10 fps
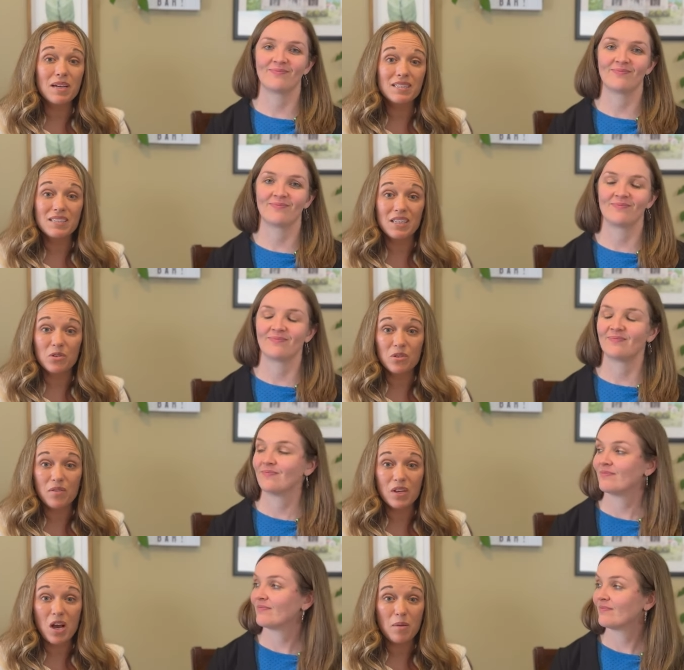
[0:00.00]
Speaker 1: best senior living
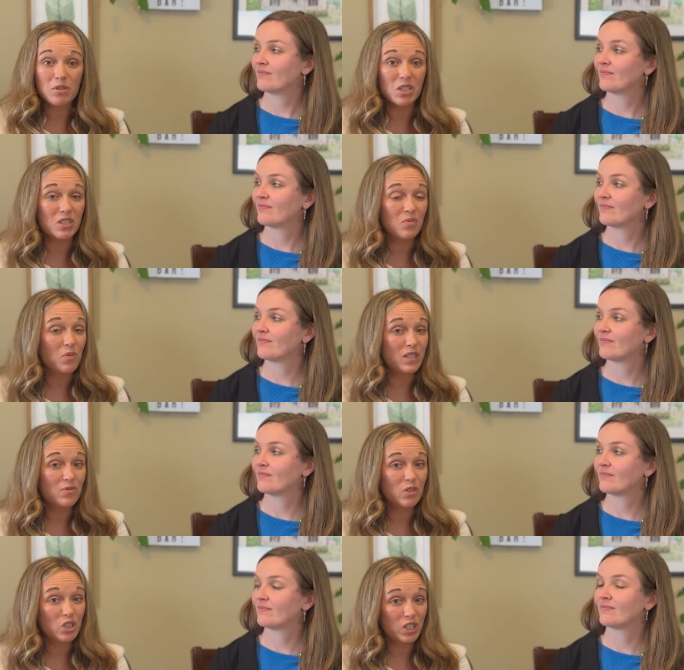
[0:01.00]
options in West
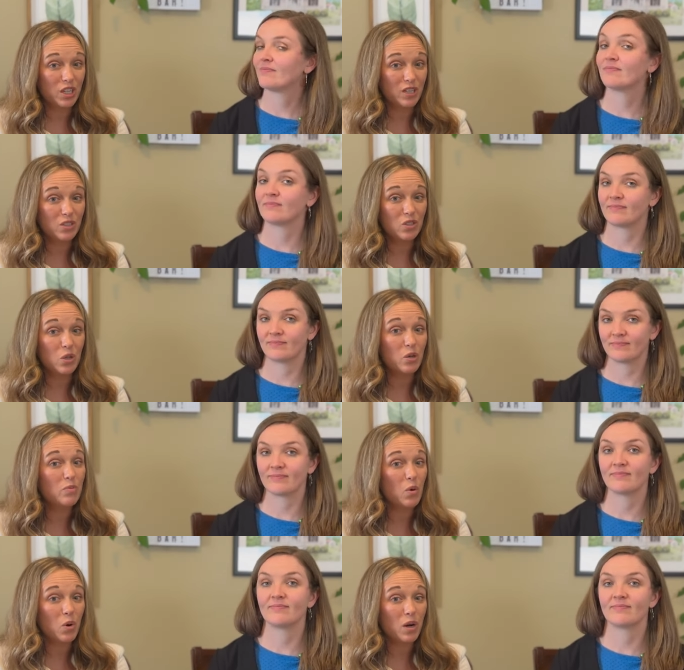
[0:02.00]
Virginia to learn
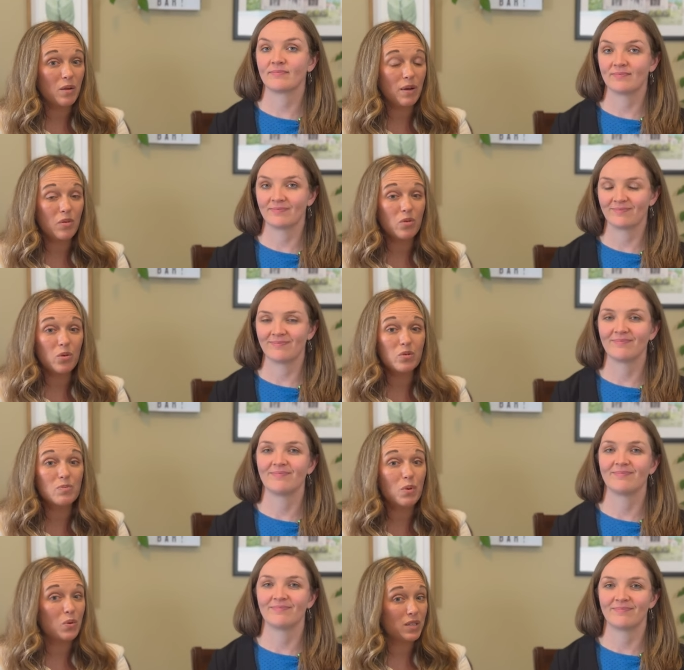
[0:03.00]
more about those
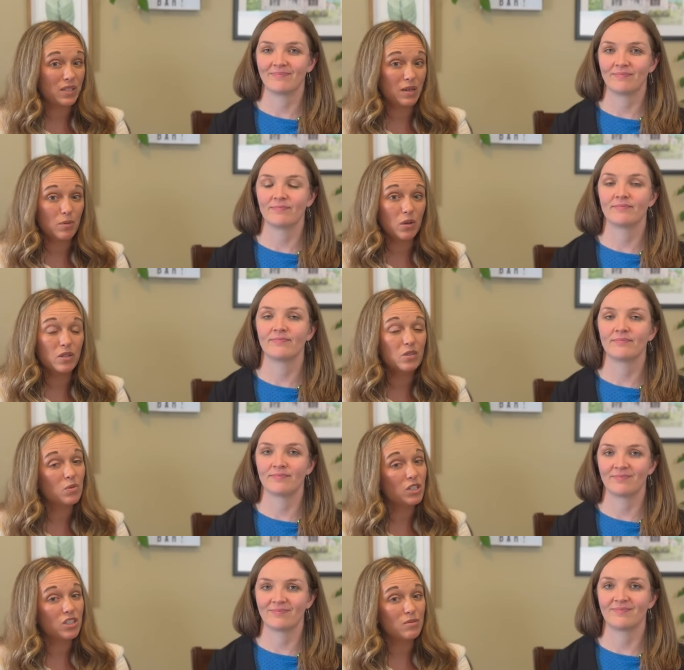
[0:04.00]
bonus neighborhoods we
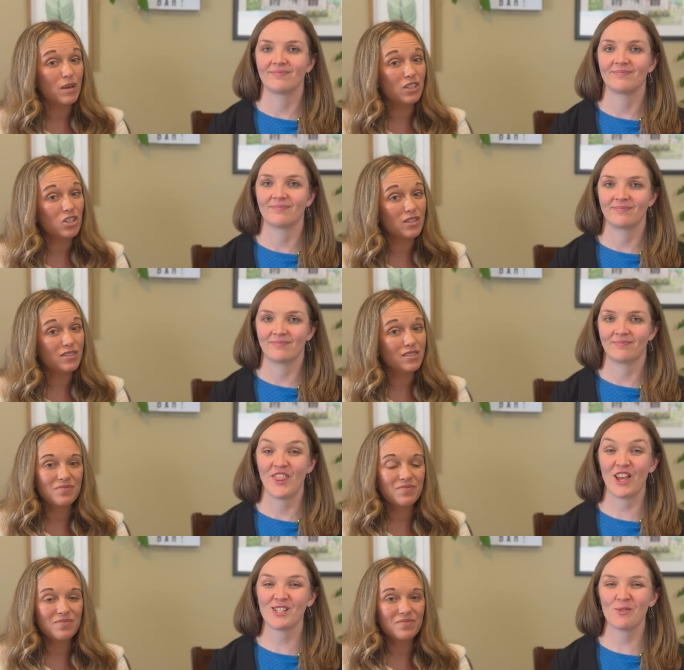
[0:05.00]
just mentioned.
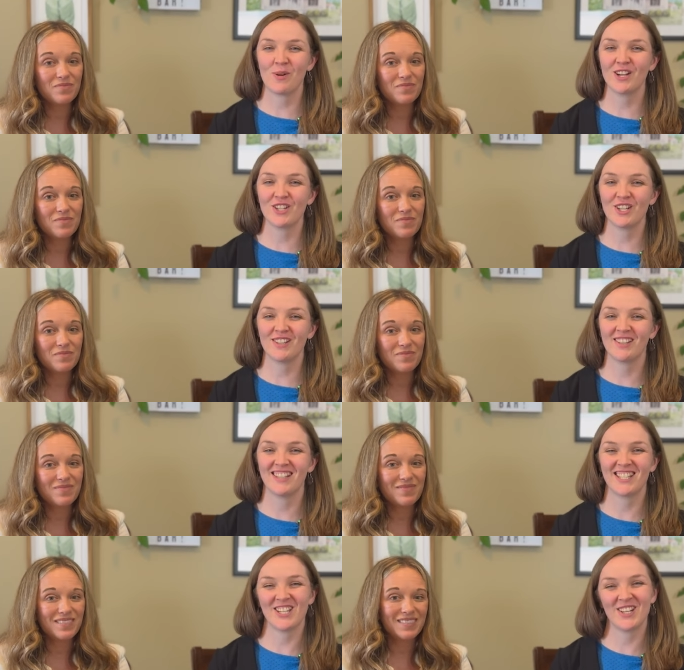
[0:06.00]
Speaker 2: Thanks for watching.
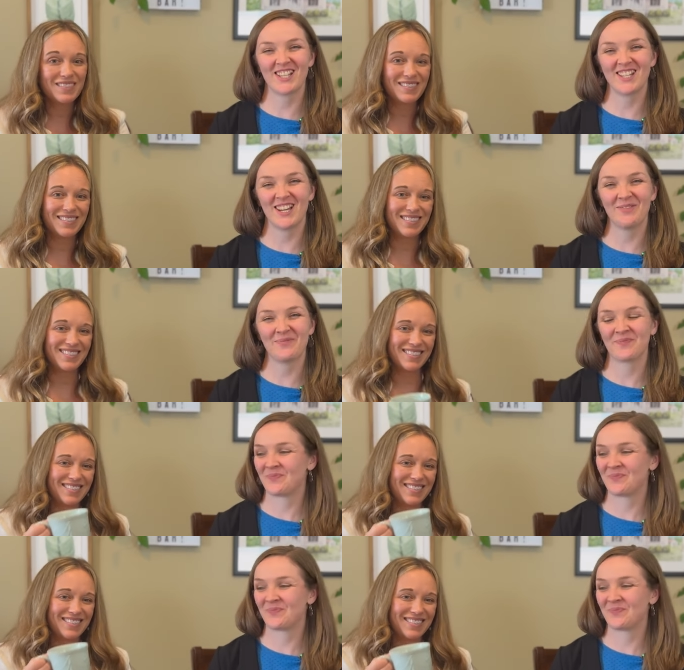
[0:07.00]
See you next time.